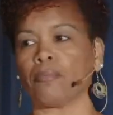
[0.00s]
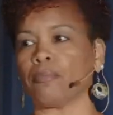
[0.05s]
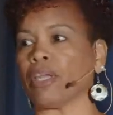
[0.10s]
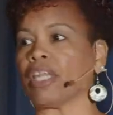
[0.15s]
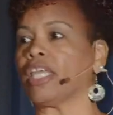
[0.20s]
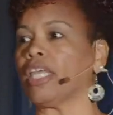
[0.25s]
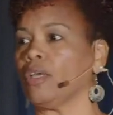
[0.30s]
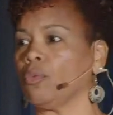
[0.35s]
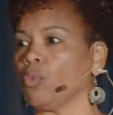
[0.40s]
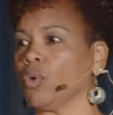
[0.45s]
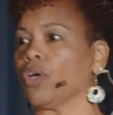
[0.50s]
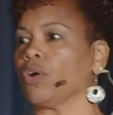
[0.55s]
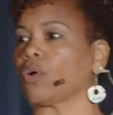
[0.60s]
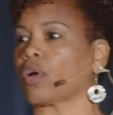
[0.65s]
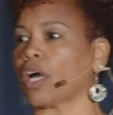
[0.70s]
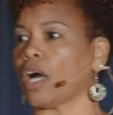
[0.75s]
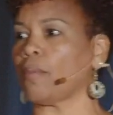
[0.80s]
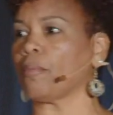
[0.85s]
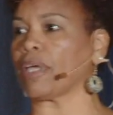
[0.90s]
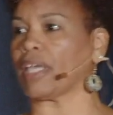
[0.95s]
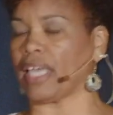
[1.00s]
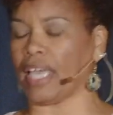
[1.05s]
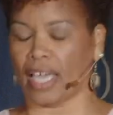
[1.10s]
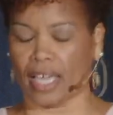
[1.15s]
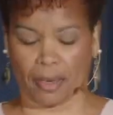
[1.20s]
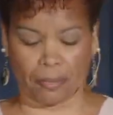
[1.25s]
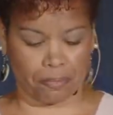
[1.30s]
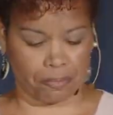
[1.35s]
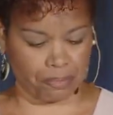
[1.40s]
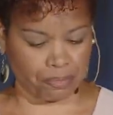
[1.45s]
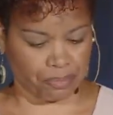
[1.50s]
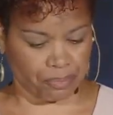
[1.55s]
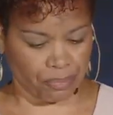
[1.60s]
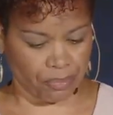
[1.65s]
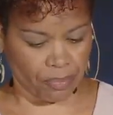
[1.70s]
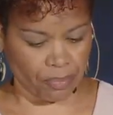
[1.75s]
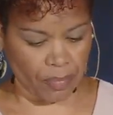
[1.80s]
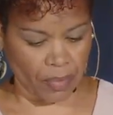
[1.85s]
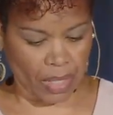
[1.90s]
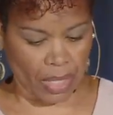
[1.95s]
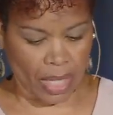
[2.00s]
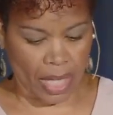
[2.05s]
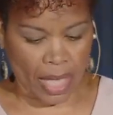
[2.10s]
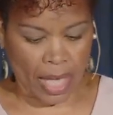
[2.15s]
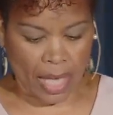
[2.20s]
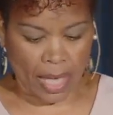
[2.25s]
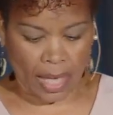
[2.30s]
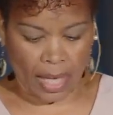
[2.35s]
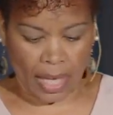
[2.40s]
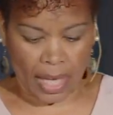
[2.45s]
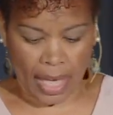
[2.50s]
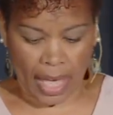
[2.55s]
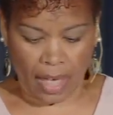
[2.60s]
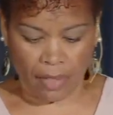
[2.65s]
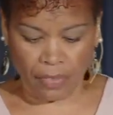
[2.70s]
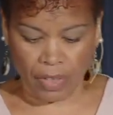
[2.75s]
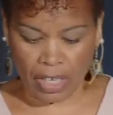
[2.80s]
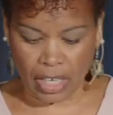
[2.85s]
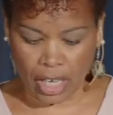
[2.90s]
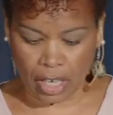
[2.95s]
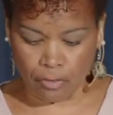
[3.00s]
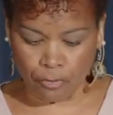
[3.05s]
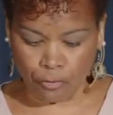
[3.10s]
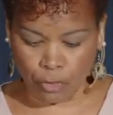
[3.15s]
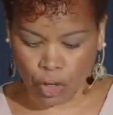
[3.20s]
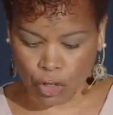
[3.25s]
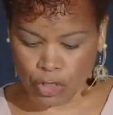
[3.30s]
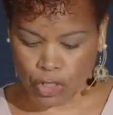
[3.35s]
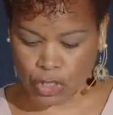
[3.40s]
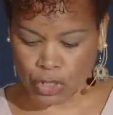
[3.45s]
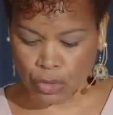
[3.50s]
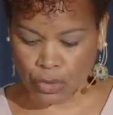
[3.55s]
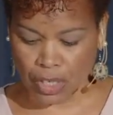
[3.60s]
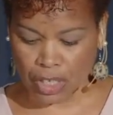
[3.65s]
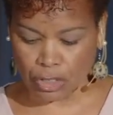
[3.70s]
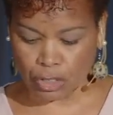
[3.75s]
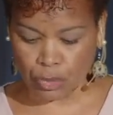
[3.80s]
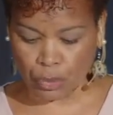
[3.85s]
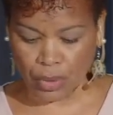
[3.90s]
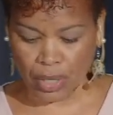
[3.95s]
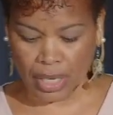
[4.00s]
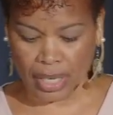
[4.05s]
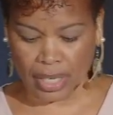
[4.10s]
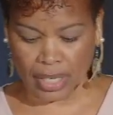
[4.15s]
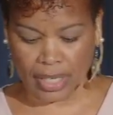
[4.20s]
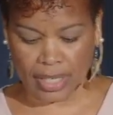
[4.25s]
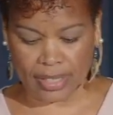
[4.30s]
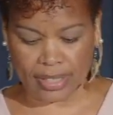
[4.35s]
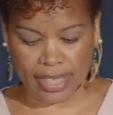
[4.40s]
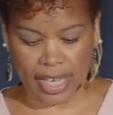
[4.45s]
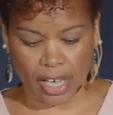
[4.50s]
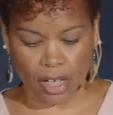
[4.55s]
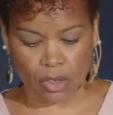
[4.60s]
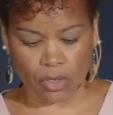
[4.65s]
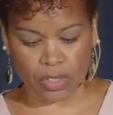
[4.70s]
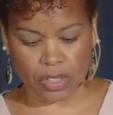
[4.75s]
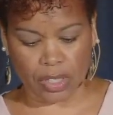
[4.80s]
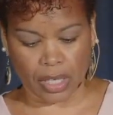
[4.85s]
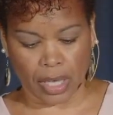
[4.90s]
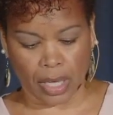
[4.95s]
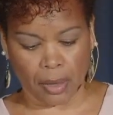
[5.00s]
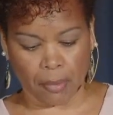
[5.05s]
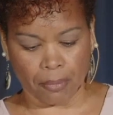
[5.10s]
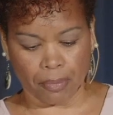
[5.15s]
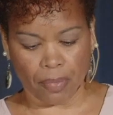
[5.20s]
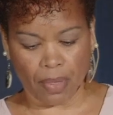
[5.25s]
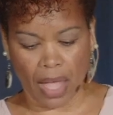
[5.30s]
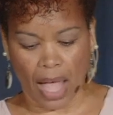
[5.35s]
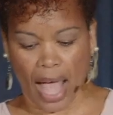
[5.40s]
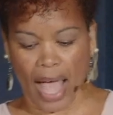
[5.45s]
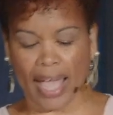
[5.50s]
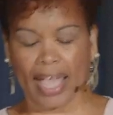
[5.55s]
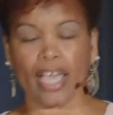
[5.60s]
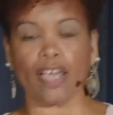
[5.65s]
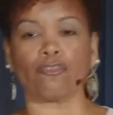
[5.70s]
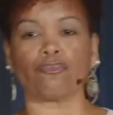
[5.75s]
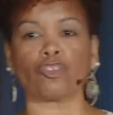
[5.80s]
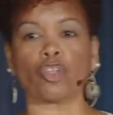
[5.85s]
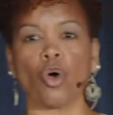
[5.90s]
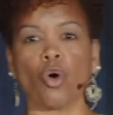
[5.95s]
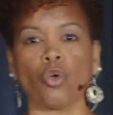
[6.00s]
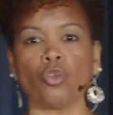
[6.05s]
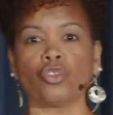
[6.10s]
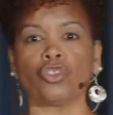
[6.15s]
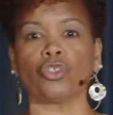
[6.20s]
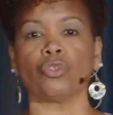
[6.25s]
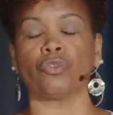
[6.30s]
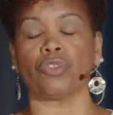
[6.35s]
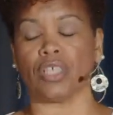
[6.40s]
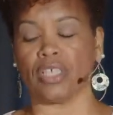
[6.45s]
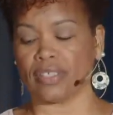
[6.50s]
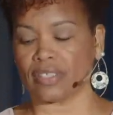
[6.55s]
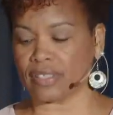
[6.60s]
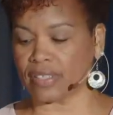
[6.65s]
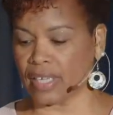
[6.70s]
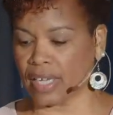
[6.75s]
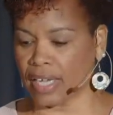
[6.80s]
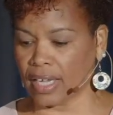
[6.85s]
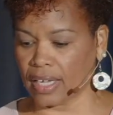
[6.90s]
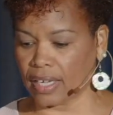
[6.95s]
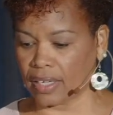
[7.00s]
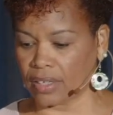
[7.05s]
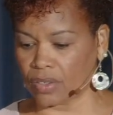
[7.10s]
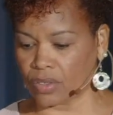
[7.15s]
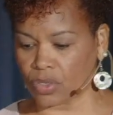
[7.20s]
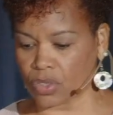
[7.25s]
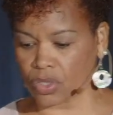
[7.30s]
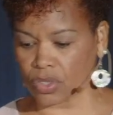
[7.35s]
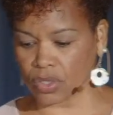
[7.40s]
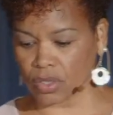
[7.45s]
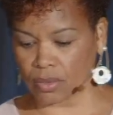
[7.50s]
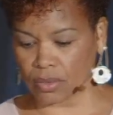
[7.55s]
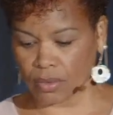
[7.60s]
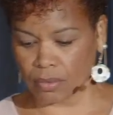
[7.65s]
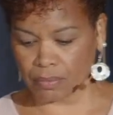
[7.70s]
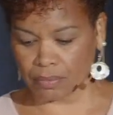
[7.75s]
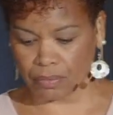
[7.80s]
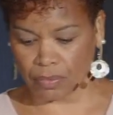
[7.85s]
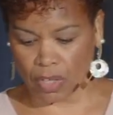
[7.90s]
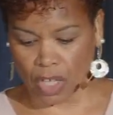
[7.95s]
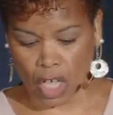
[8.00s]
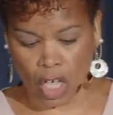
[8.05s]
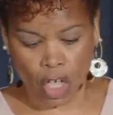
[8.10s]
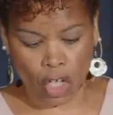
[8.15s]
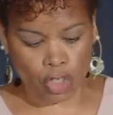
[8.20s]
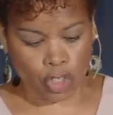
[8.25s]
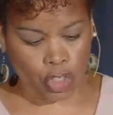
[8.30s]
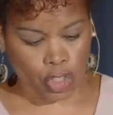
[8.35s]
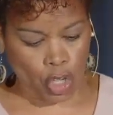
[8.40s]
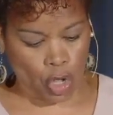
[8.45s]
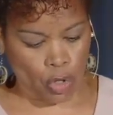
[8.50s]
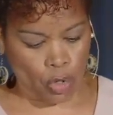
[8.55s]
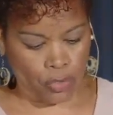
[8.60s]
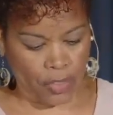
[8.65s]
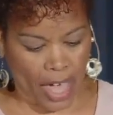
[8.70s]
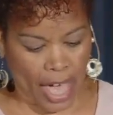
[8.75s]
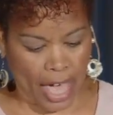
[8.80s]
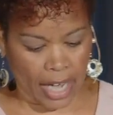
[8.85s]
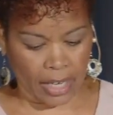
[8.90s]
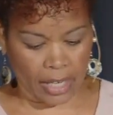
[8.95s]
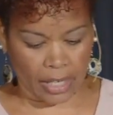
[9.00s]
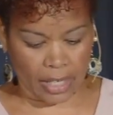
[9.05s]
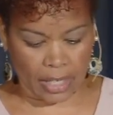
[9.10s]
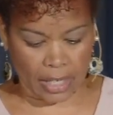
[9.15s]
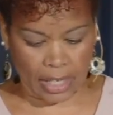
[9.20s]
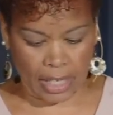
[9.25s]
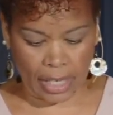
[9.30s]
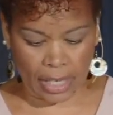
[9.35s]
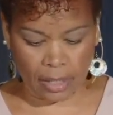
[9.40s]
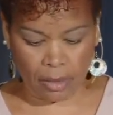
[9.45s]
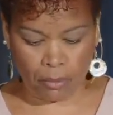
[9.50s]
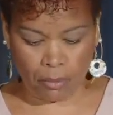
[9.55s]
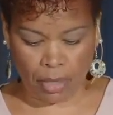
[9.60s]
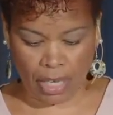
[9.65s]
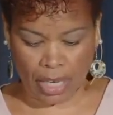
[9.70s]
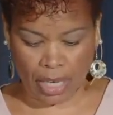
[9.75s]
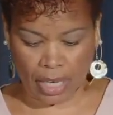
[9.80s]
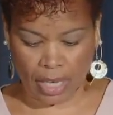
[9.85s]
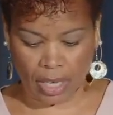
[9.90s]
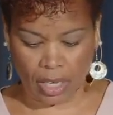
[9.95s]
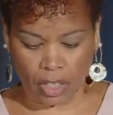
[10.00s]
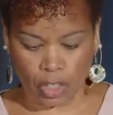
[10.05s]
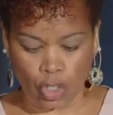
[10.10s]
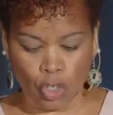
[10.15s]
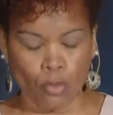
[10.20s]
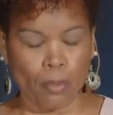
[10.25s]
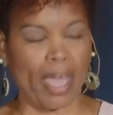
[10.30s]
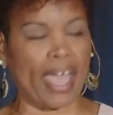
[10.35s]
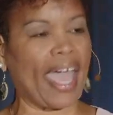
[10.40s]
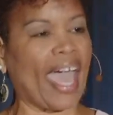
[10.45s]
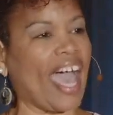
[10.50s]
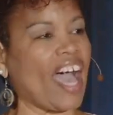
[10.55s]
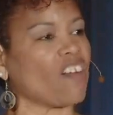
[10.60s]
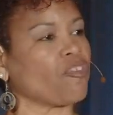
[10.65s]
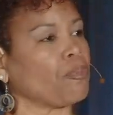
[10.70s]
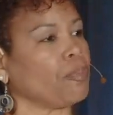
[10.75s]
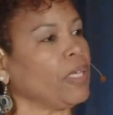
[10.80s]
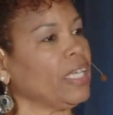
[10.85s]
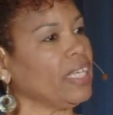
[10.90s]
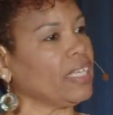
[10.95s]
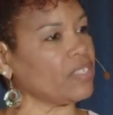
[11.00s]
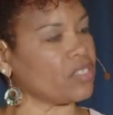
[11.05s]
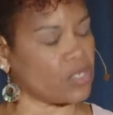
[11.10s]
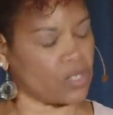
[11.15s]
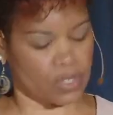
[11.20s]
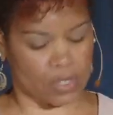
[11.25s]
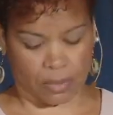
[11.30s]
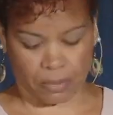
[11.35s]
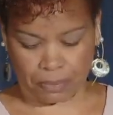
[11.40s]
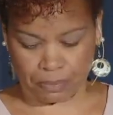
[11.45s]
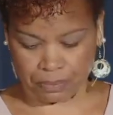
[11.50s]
but he will come again. And then in verse 33, he tells them, I have told you these things so that in me you may have peace.